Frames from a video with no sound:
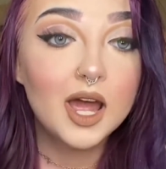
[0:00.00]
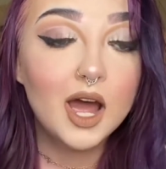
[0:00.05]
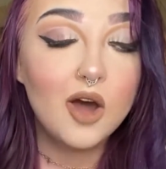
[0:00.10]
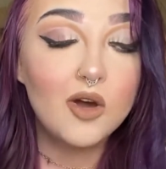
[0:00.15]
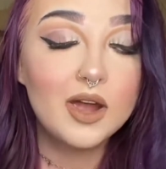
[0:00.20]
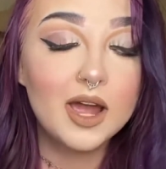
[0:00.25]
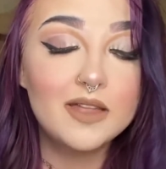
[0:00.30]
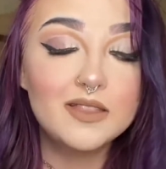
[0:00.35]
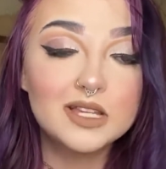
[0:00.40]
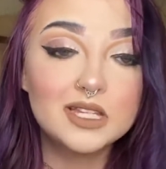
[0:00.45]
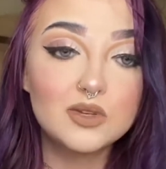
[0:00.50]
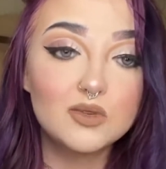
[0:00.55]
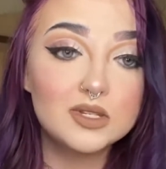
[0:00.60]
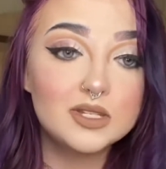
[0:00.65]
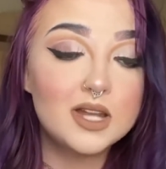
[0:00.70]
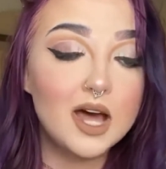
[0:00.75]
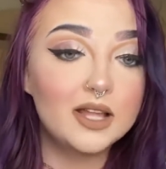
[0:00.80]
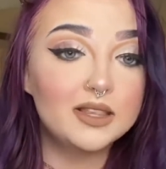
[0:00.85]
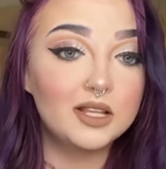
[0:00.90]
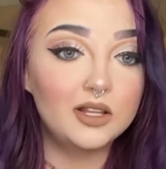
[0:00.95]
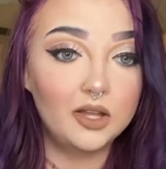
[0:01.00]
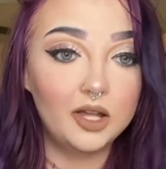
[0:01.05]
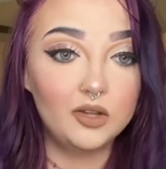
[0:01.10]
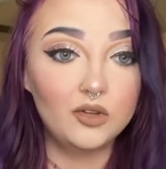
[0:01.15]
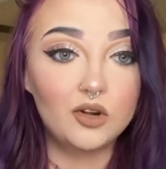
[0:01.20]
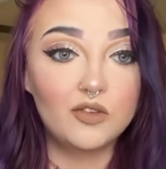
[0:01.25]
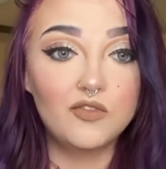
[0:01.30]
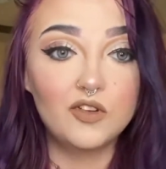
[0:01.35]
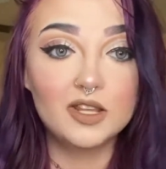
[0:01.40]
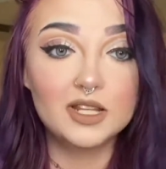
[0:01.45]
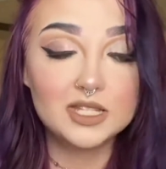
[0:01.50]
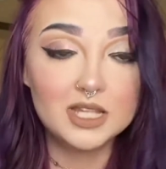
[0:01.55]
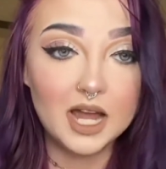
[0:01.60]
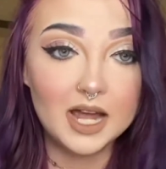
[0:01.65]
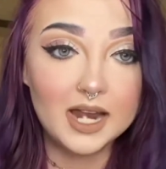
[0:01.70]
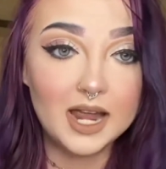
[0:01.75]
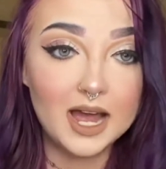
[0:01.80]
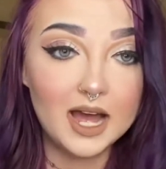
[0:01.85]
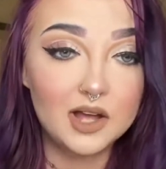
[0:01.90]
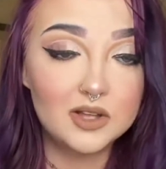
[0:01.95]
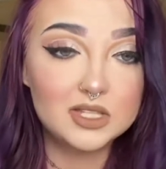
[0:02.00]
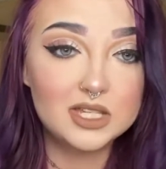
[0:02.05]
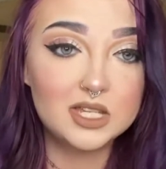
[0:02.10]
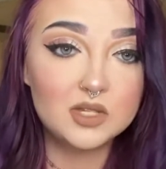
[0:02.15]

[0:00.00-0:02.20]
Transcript: Okay, this was not the landlord for the tiny house.